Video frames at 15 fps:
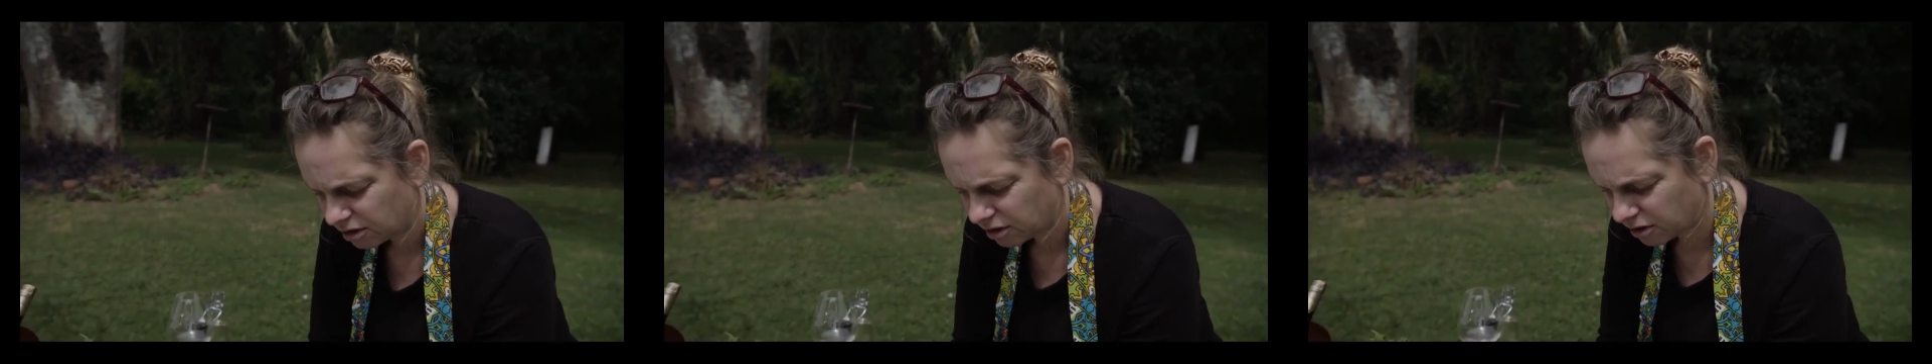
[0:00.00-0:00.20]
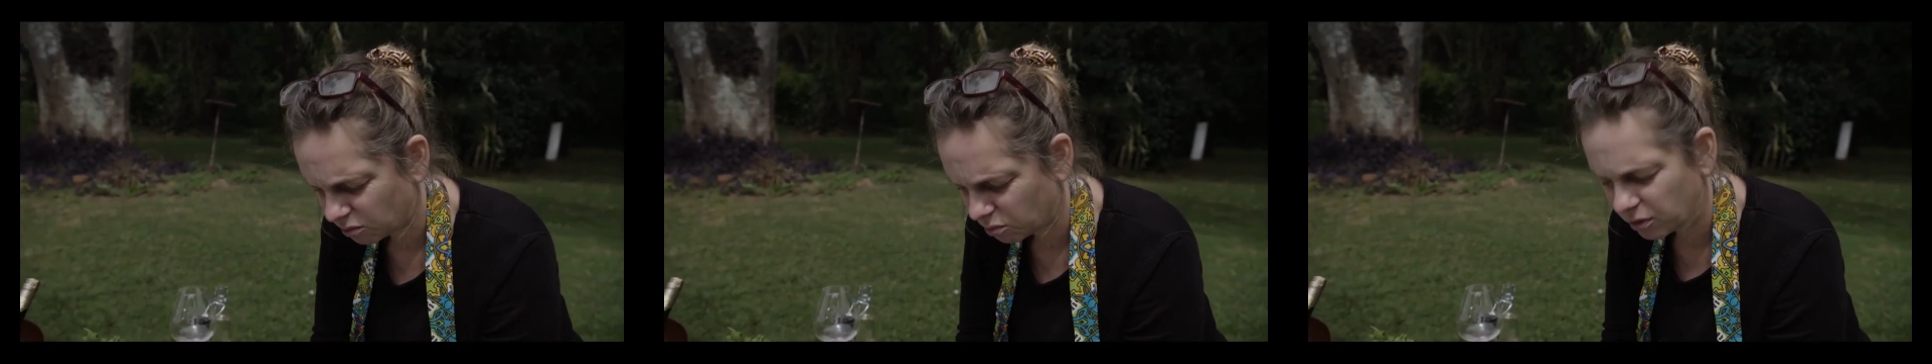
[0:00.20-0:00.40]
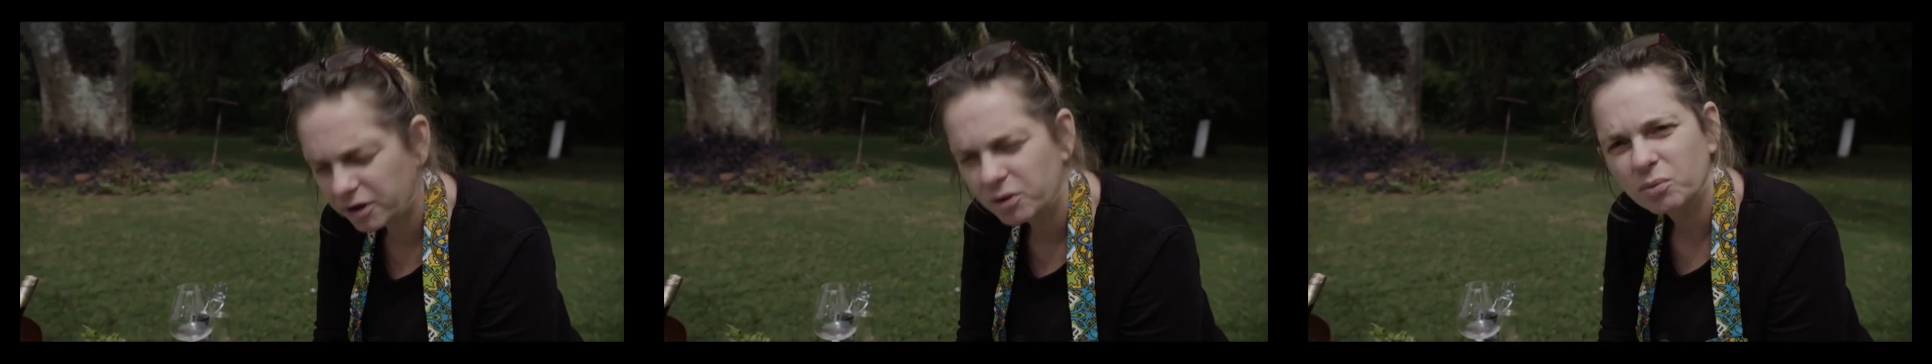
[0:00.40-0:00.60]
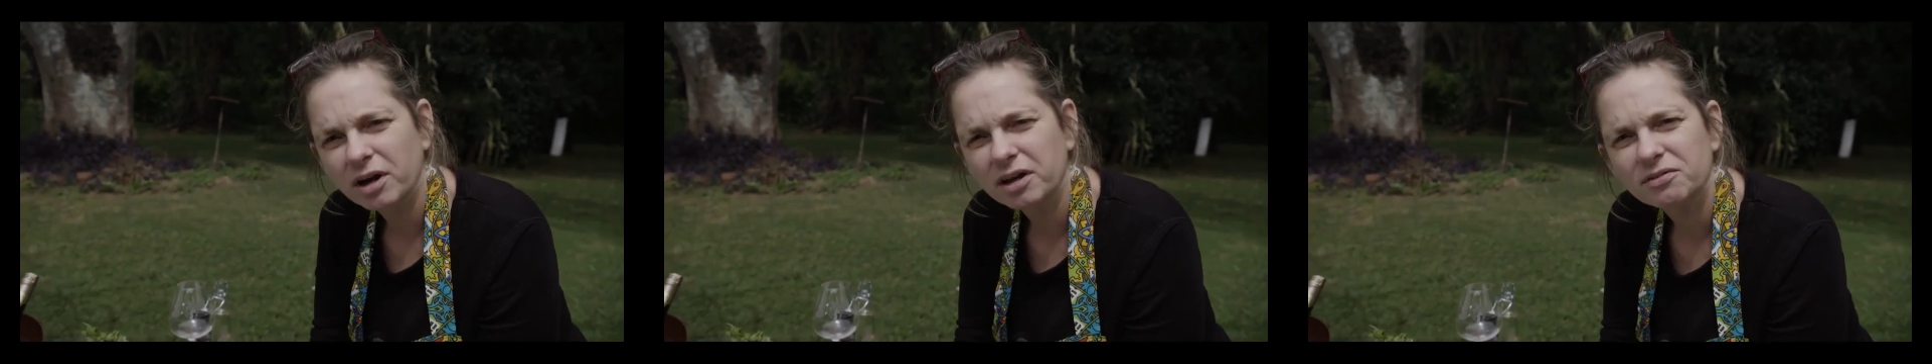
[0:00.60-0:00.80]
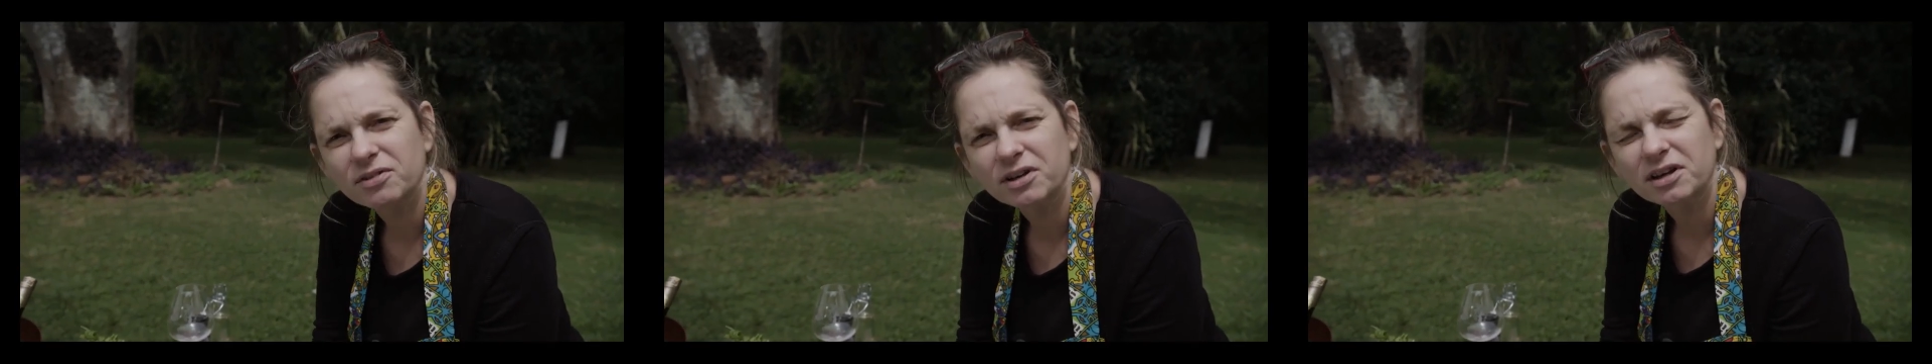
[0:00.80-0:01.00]
and a white
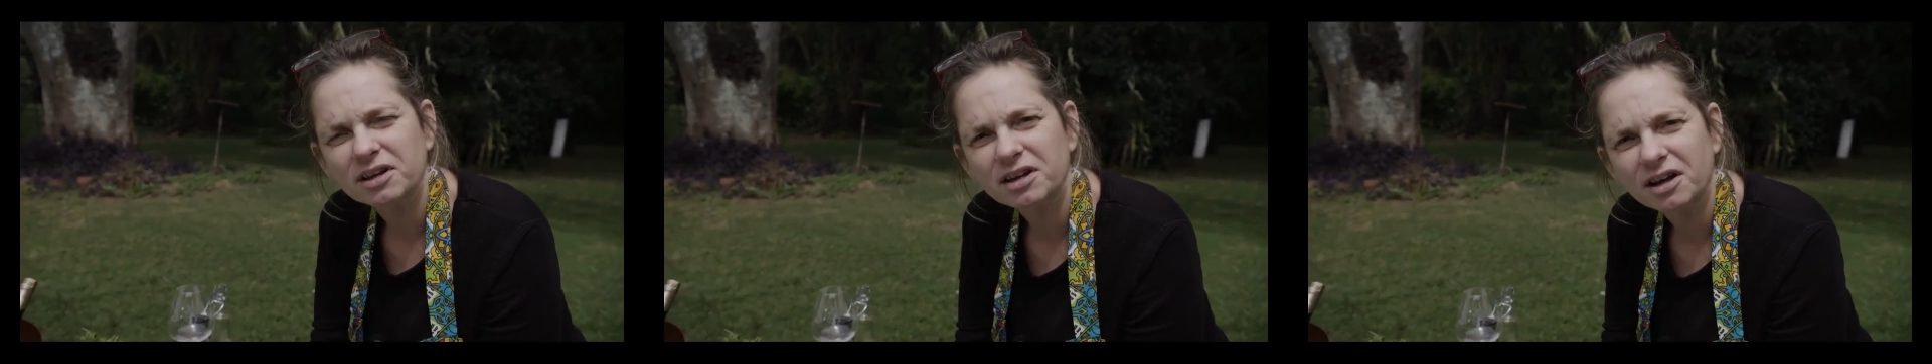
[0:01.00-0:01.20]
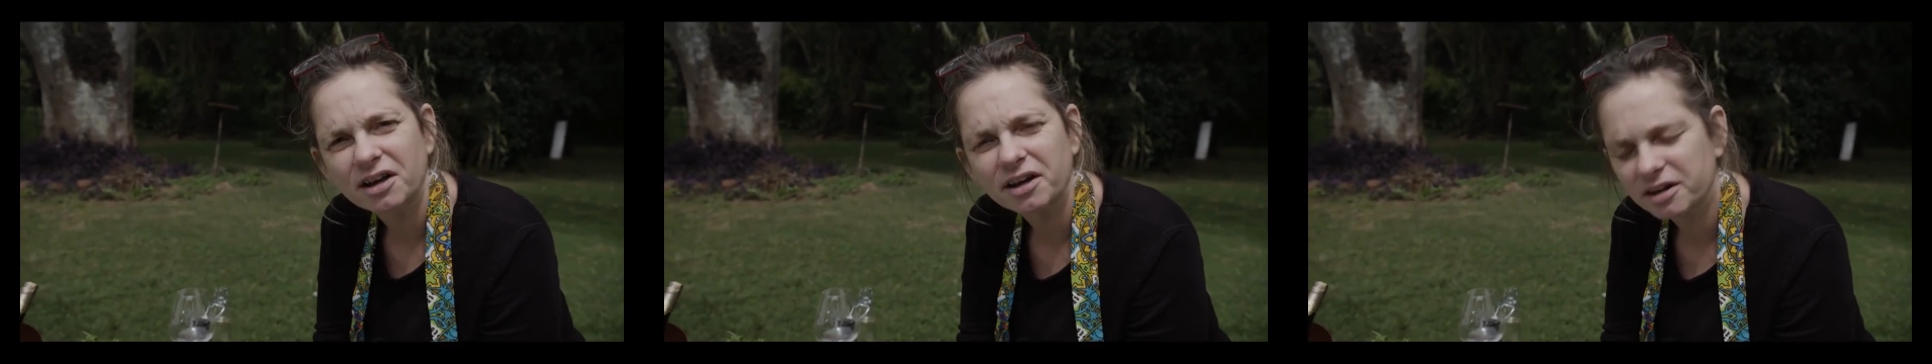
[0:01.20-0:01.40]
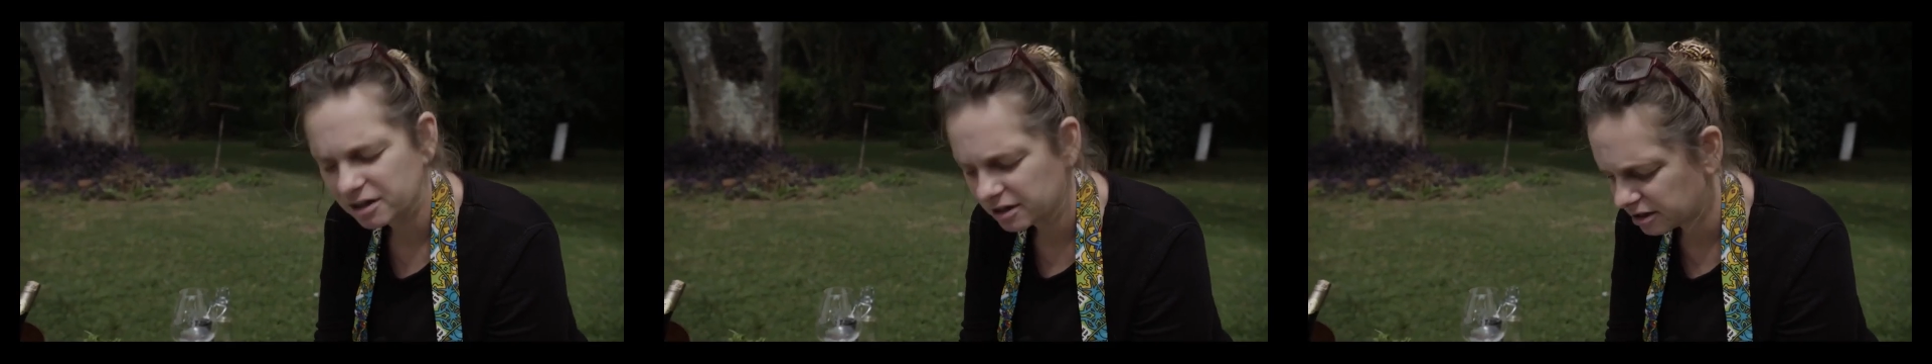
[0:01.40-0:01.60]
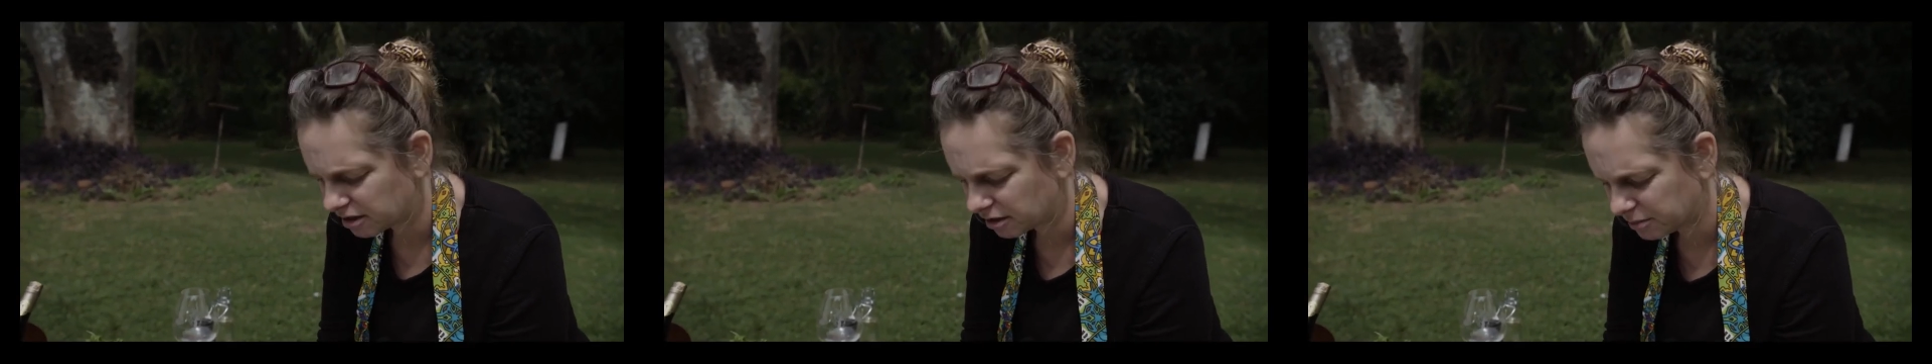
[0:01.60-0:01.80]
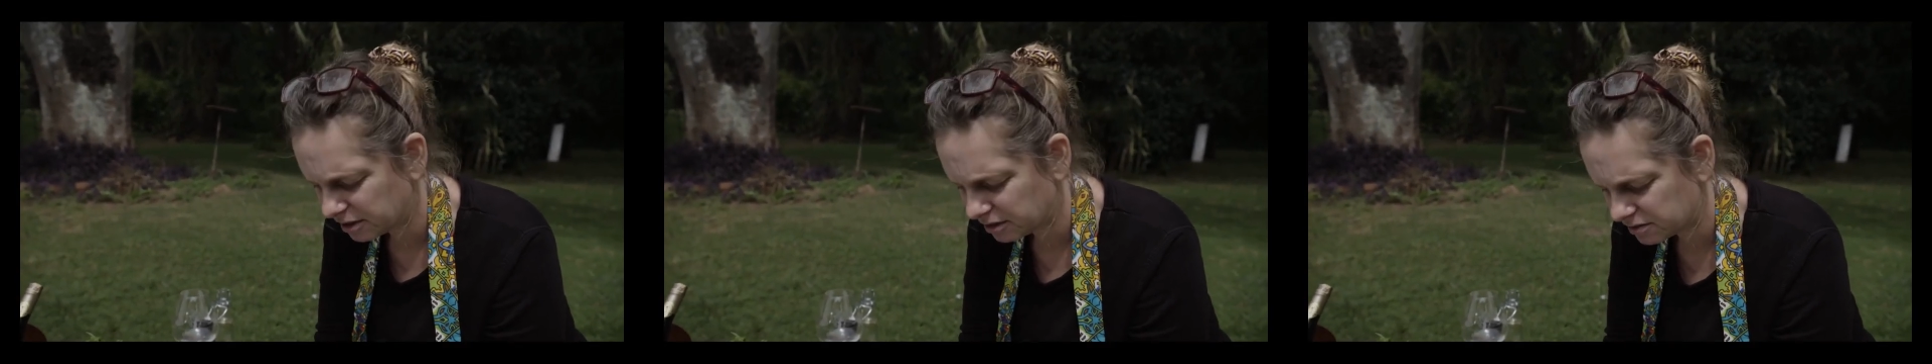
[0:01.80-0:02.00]
wine vinegar and a
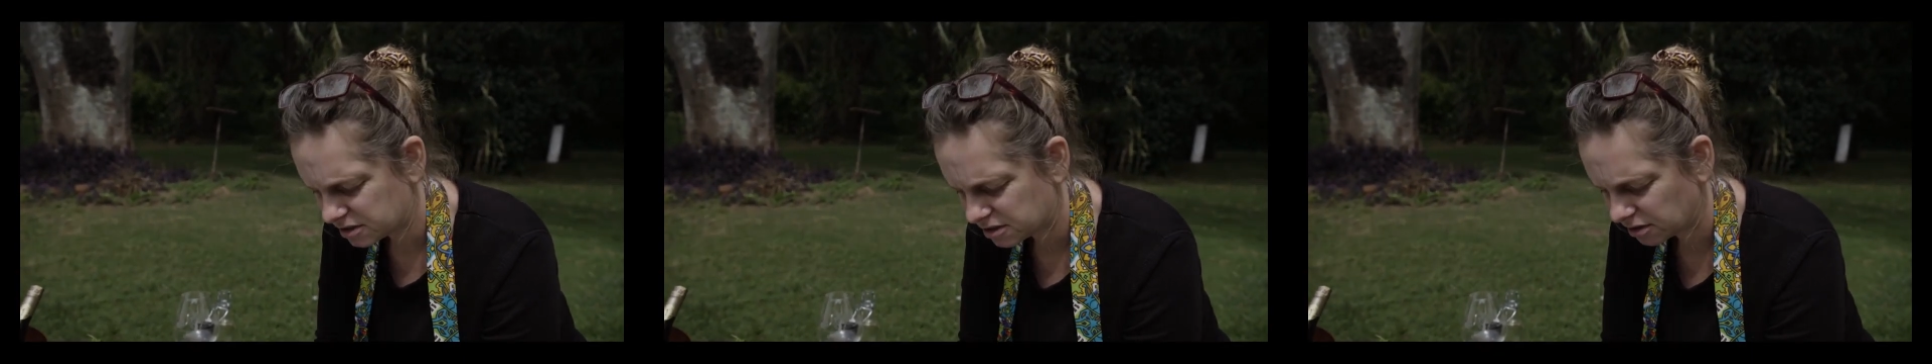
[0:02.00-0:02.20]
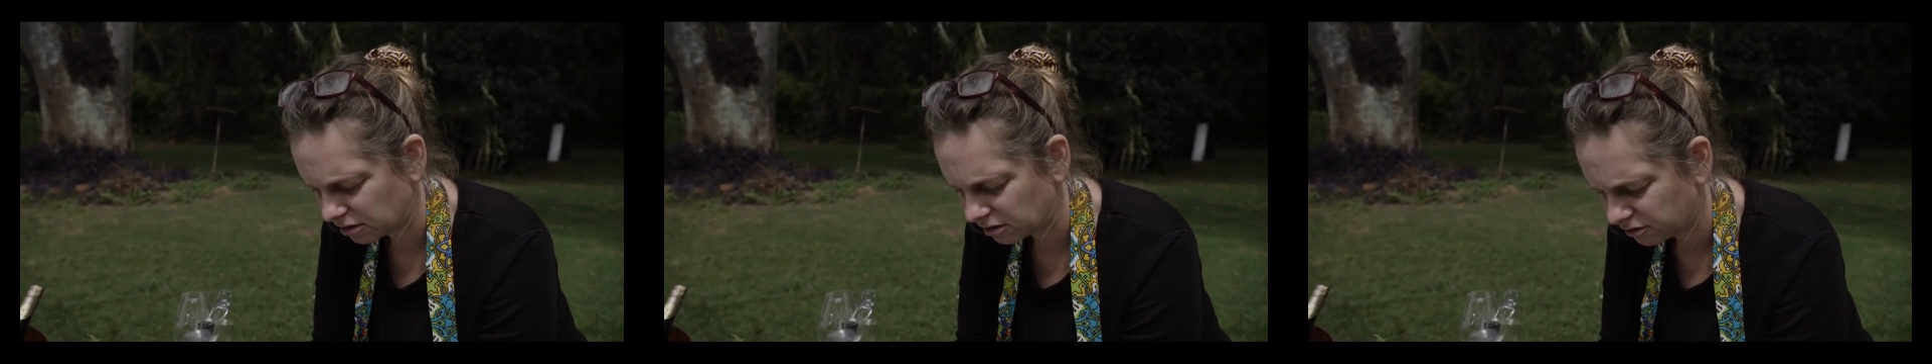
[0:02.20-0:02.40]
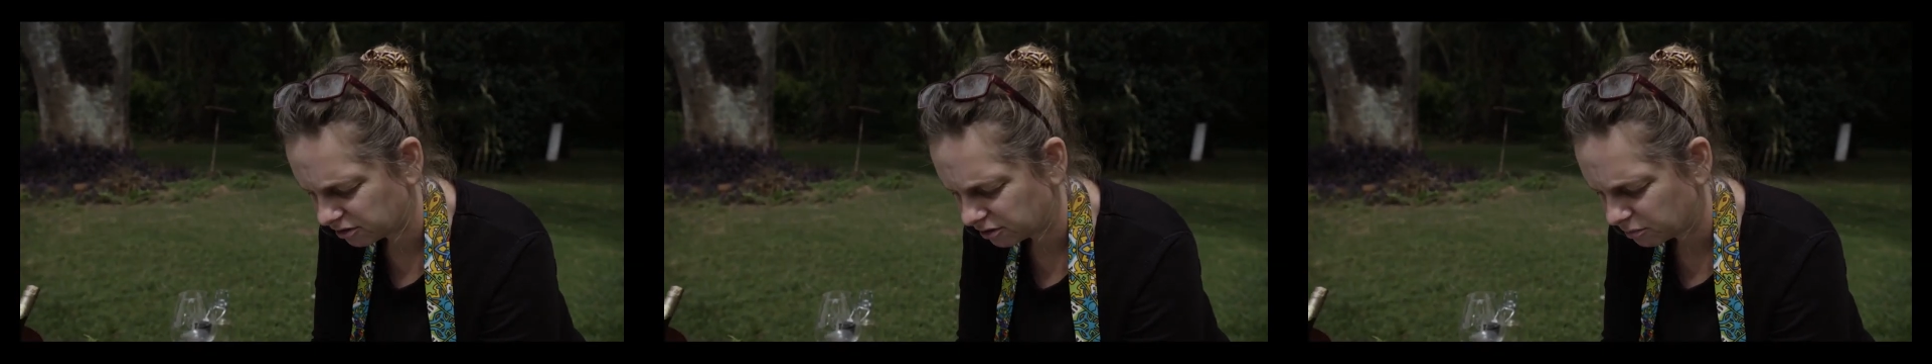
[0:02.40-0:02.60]
little bit of salt,